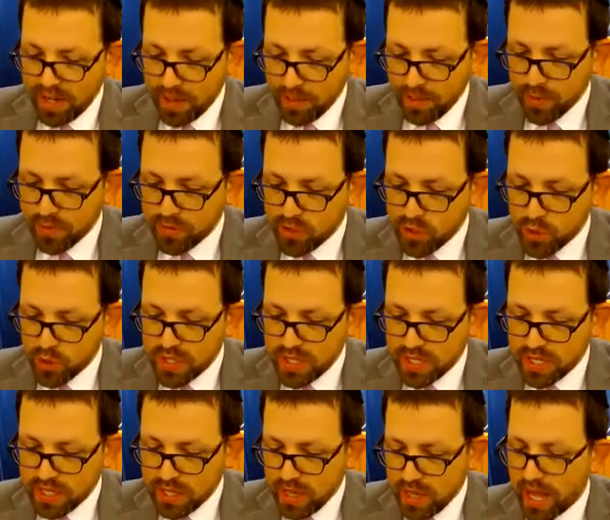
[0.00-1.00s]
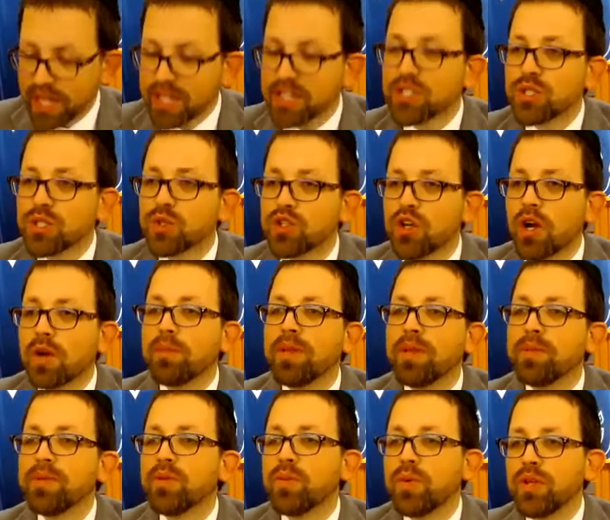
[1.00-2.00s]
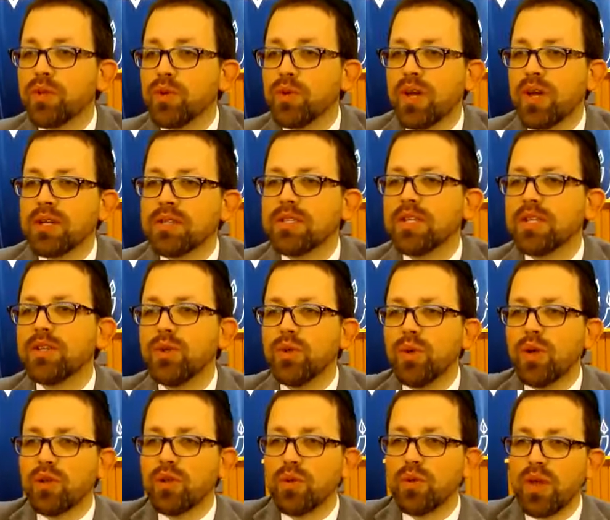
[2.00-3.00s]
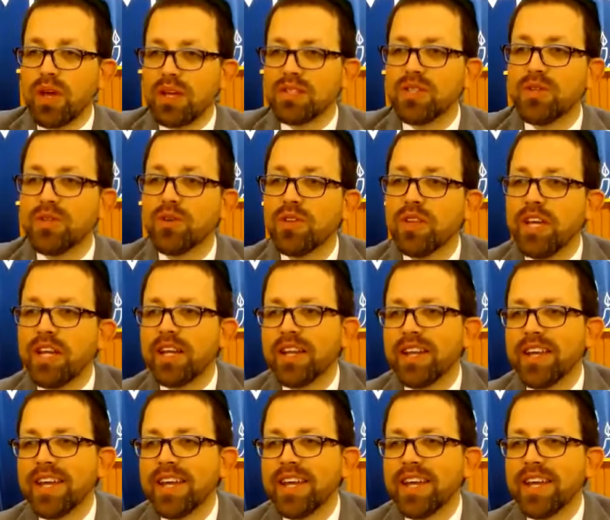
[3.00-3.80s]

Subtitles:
number of Jews decline so sharply between 2002 and 2013?